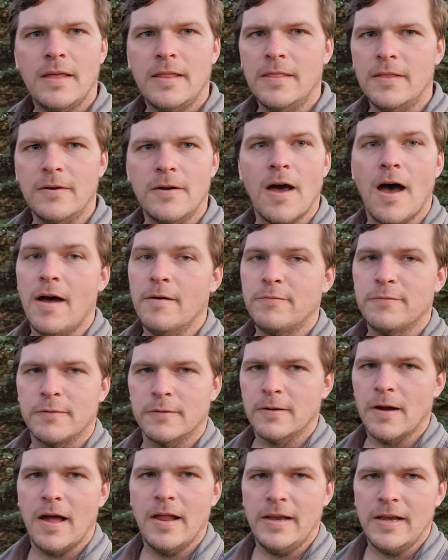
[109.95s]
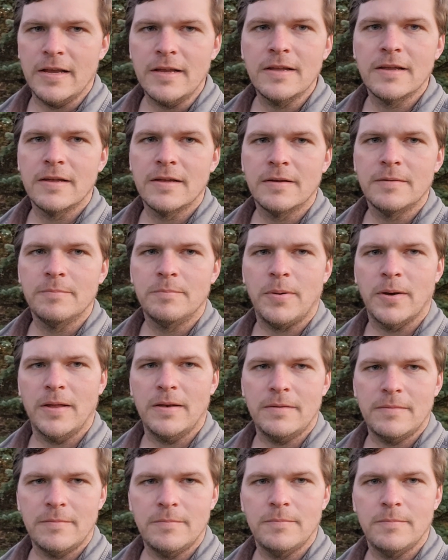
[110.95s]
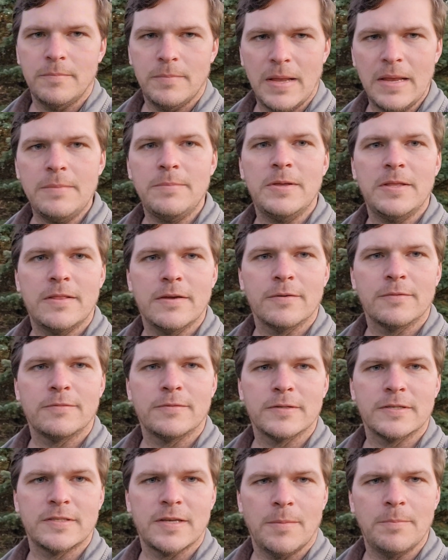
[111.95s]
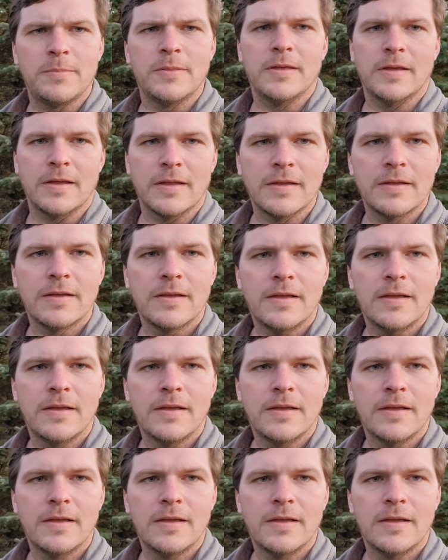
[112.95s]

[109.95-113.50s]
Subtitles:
They're not for running, but maybe they're for something.